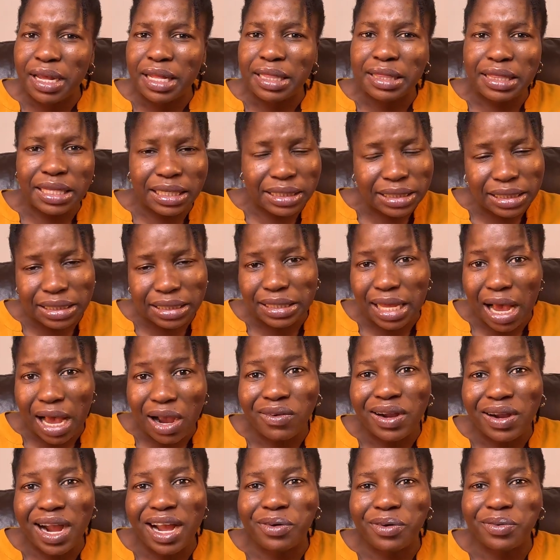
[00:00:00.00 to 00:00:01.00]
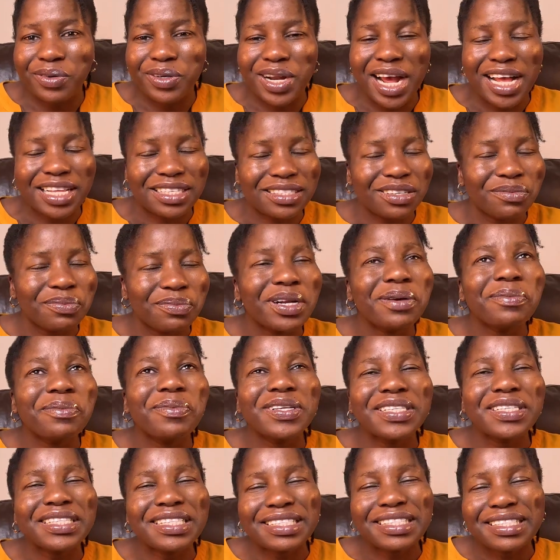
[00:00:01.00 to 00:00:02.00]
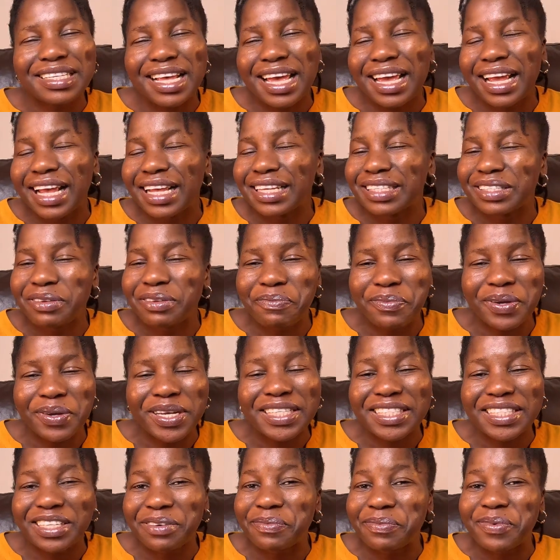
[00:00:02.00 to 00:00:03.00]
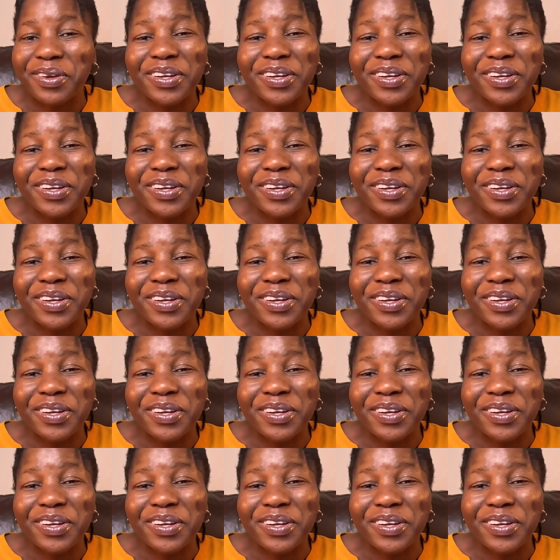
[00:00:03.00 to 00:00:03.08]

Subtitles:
This is how I would answer, but I'm not saying it's the best.